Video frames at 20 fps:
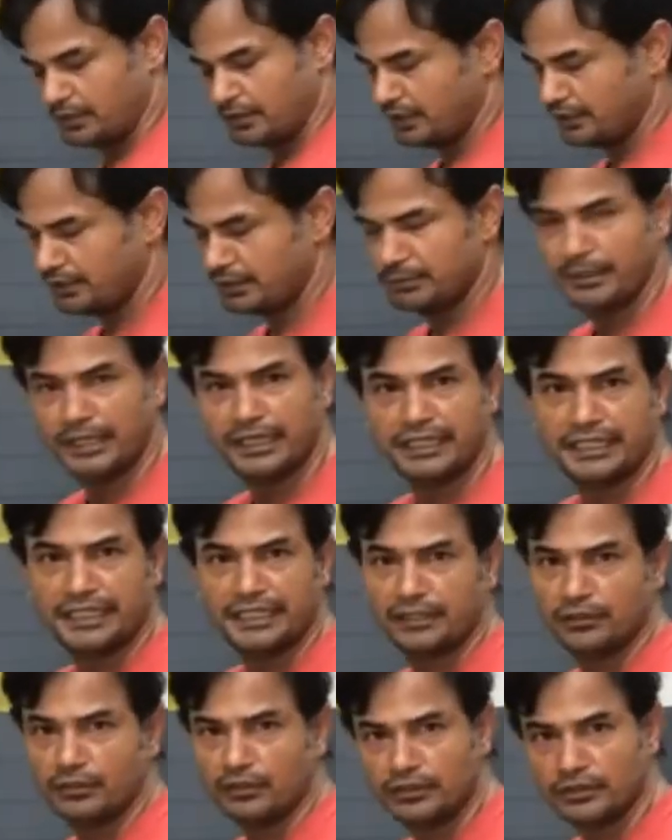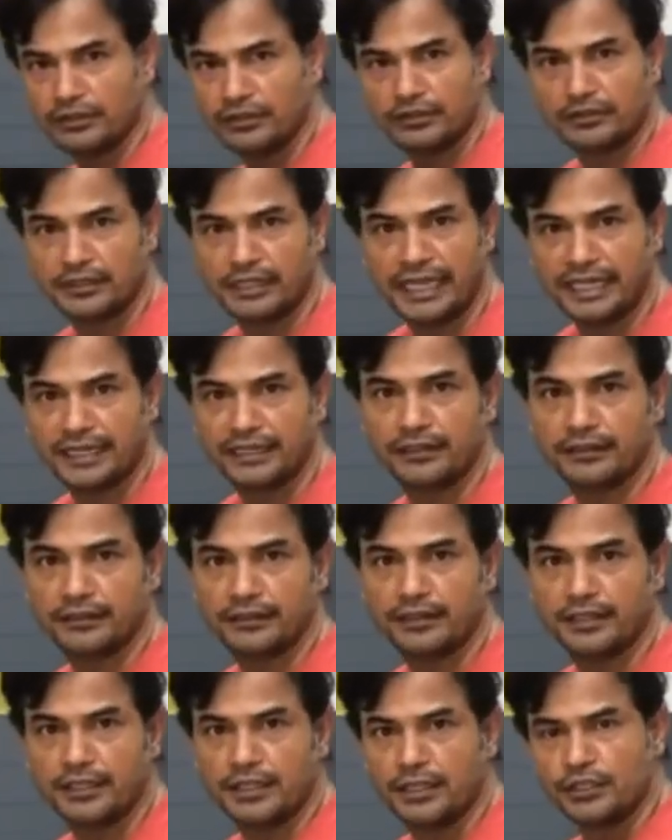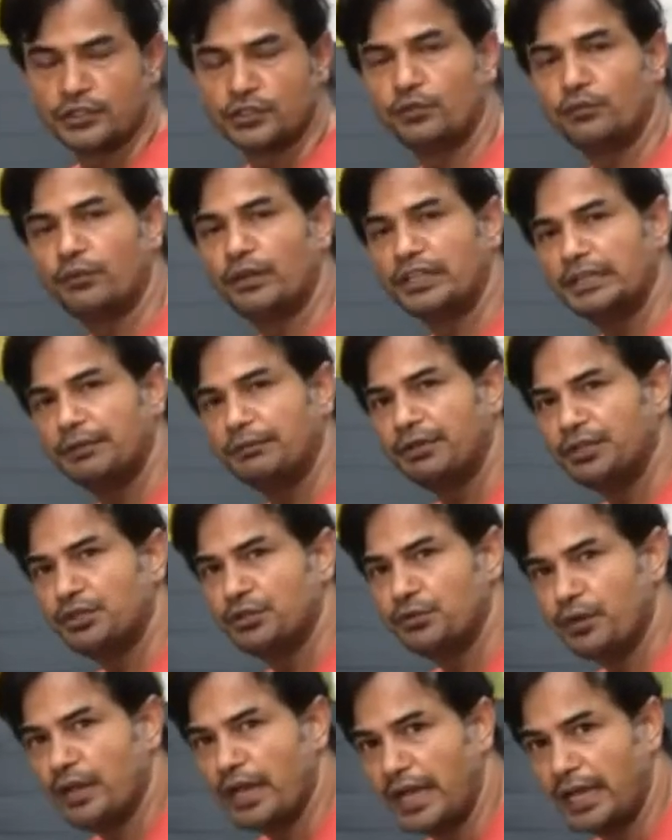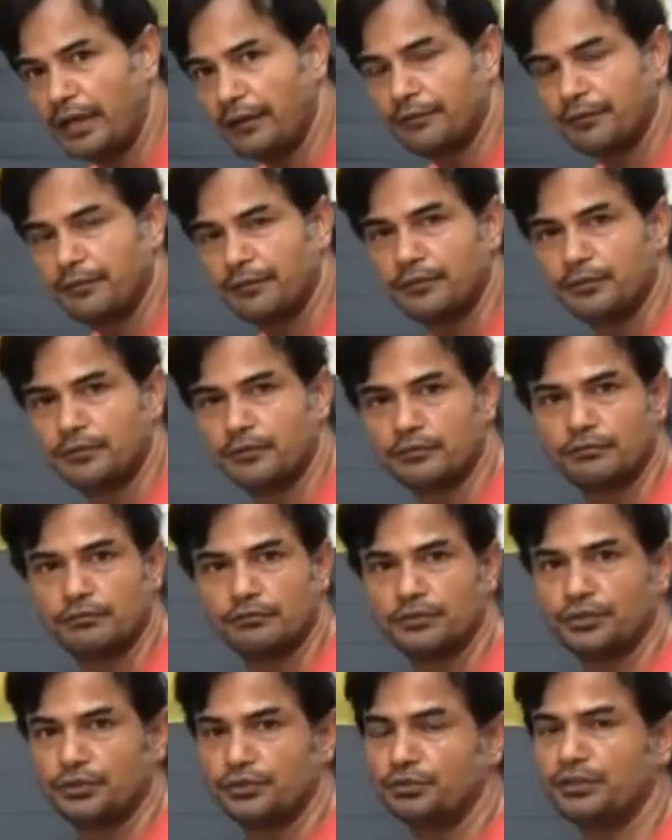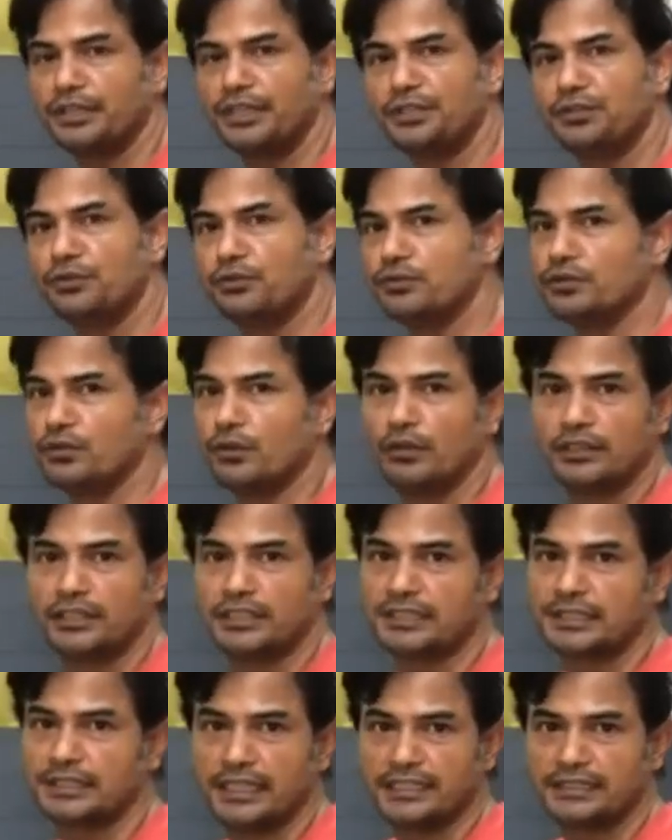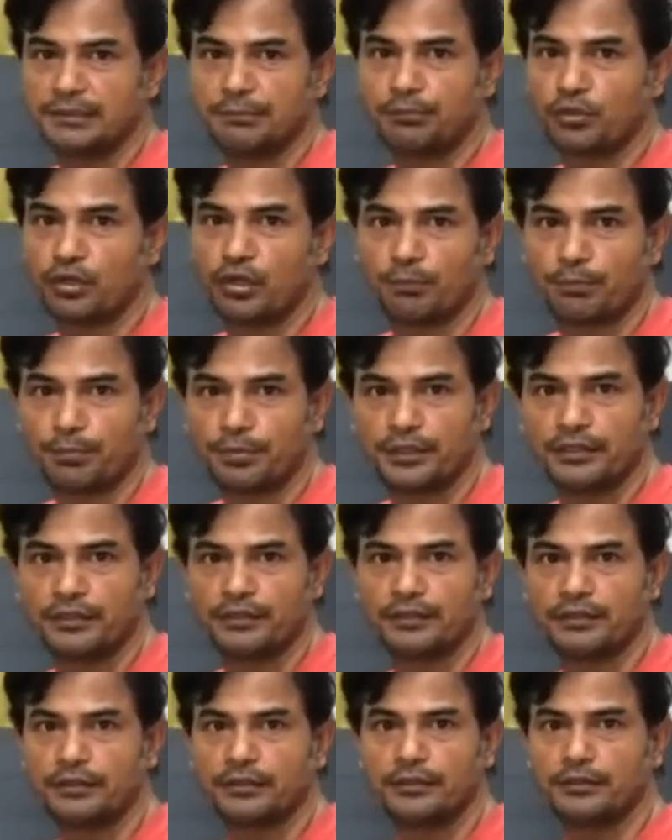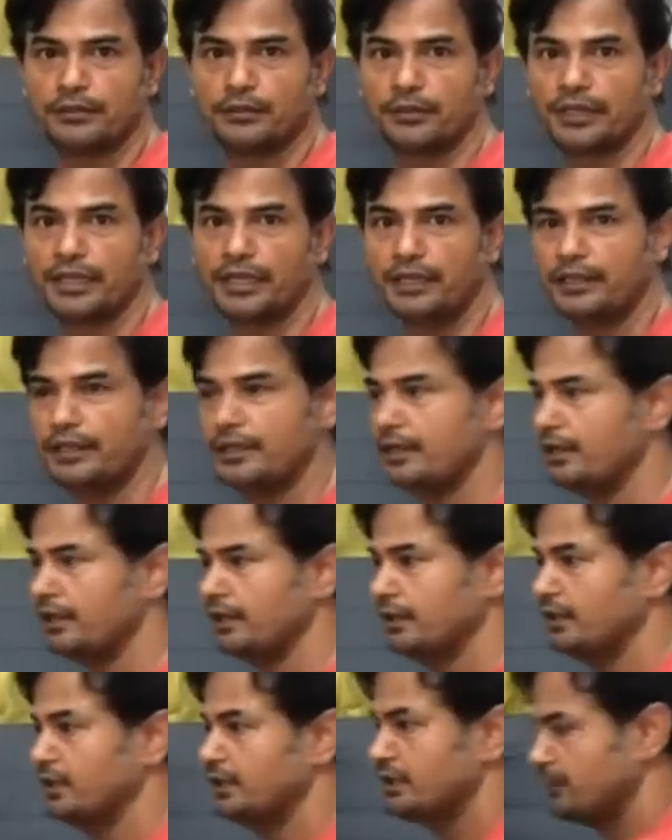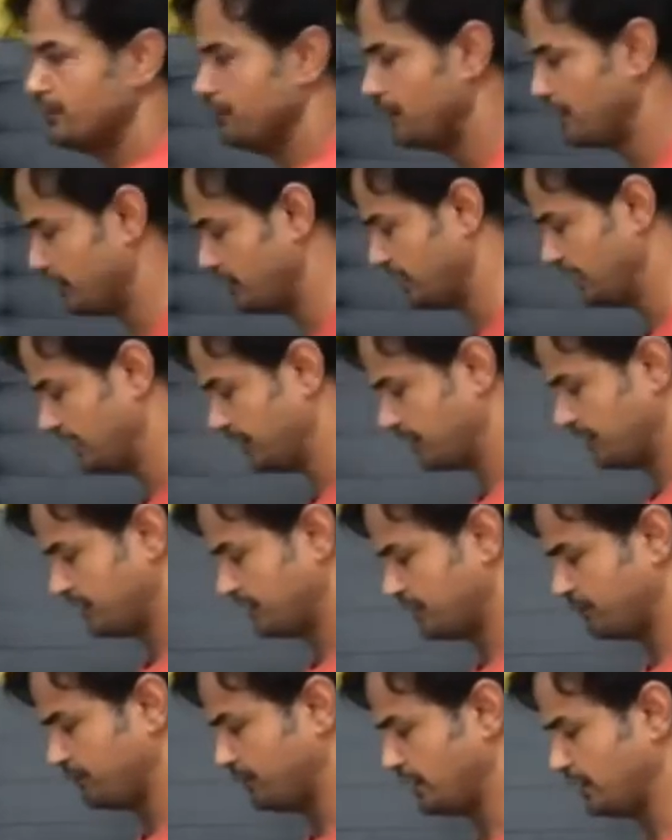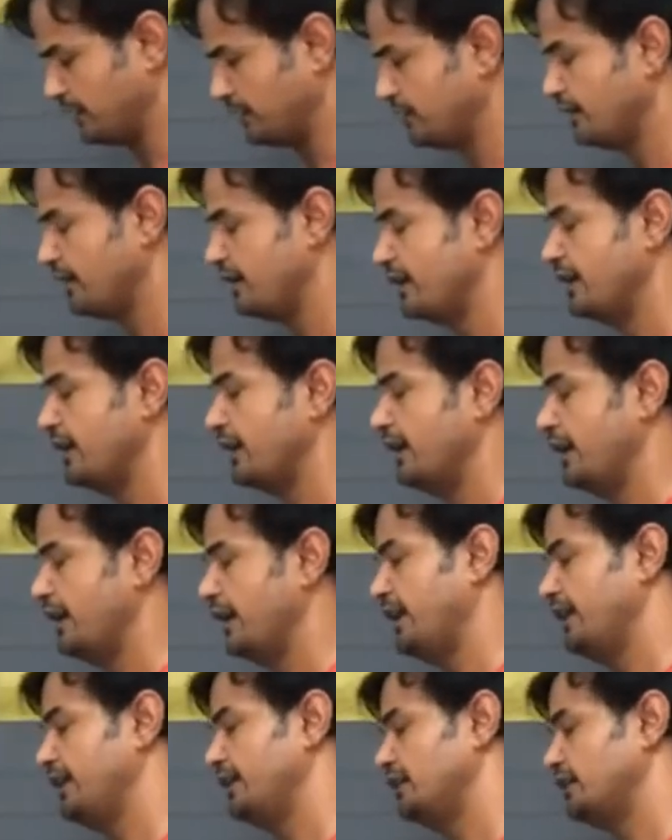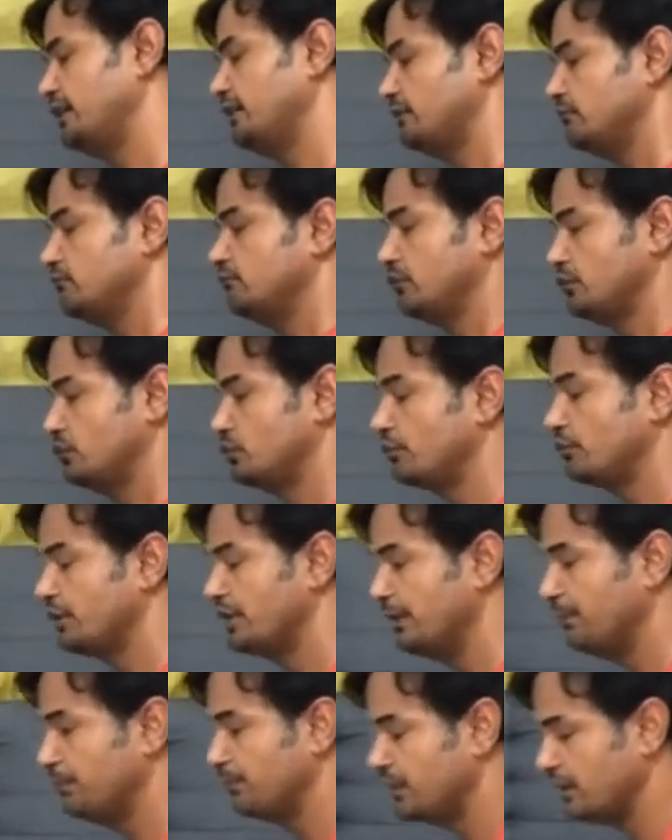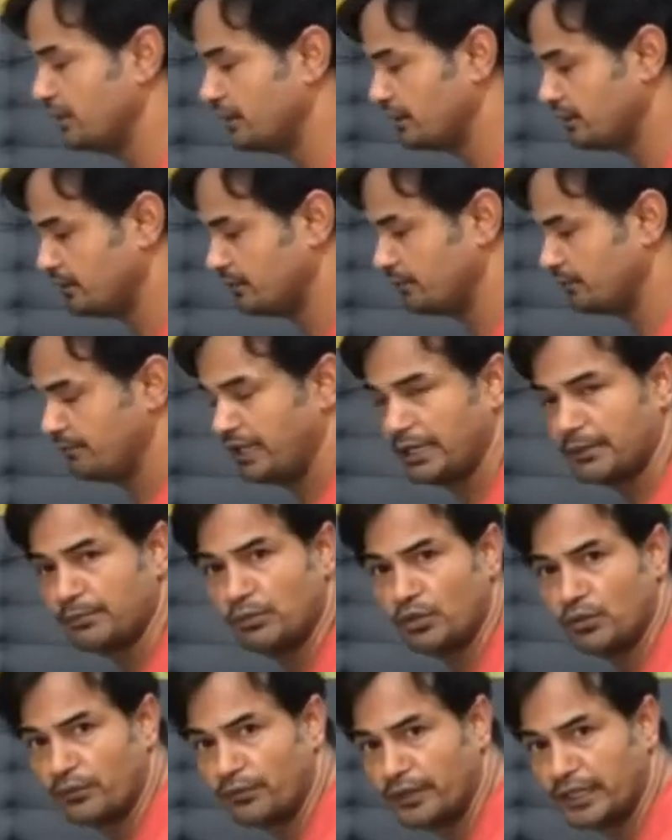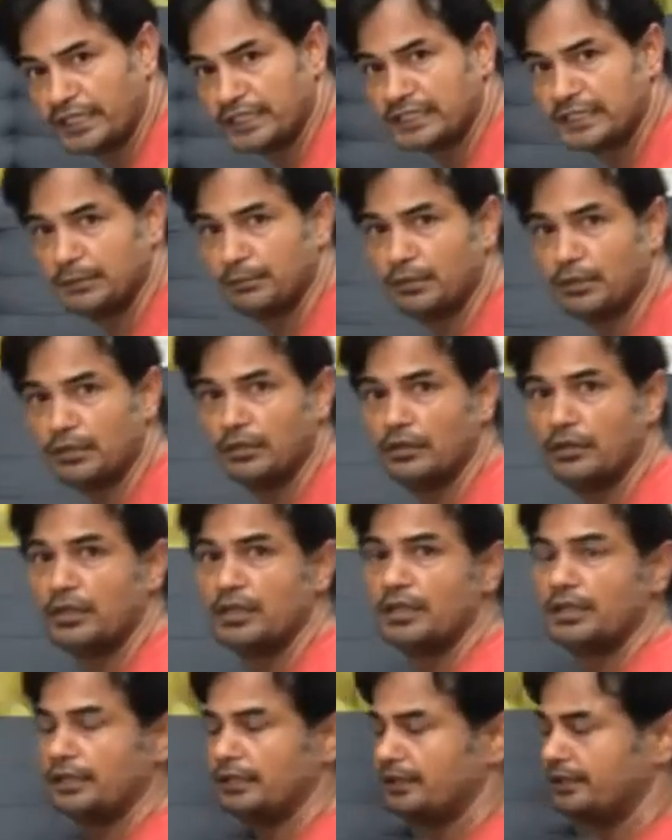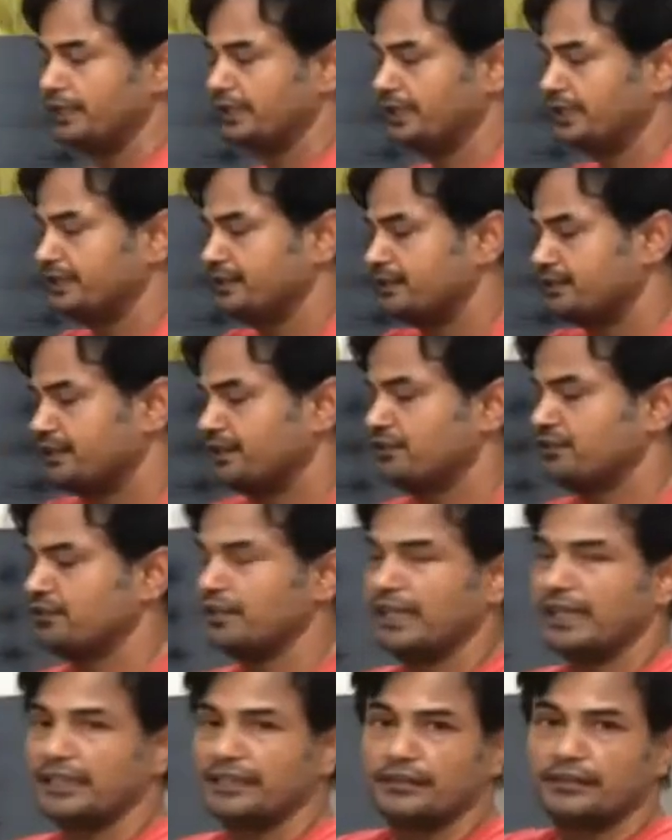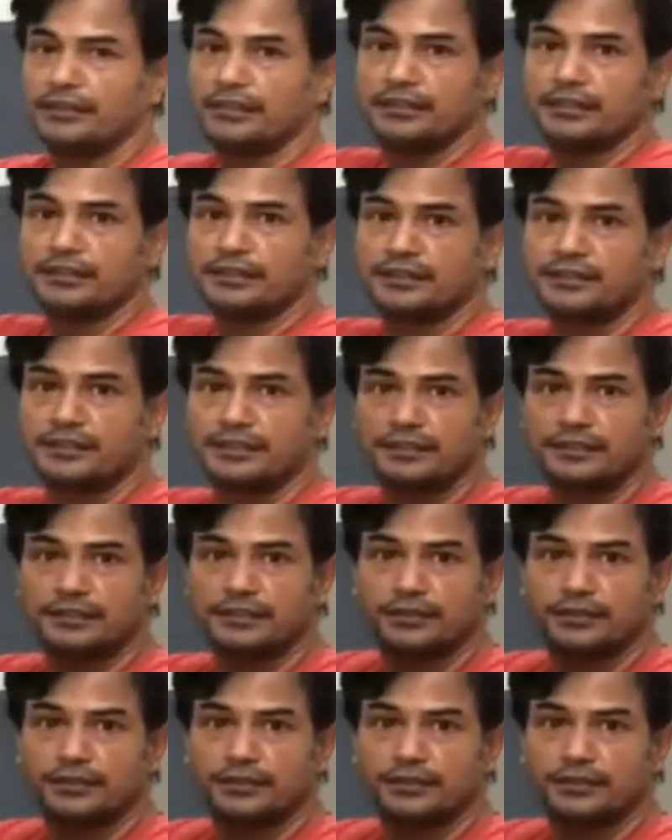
under my knee or the ankle. So whatever you have, you can use all this as a prop, okay? This one, like this one. And to keep their back more flexible, they can stretch like this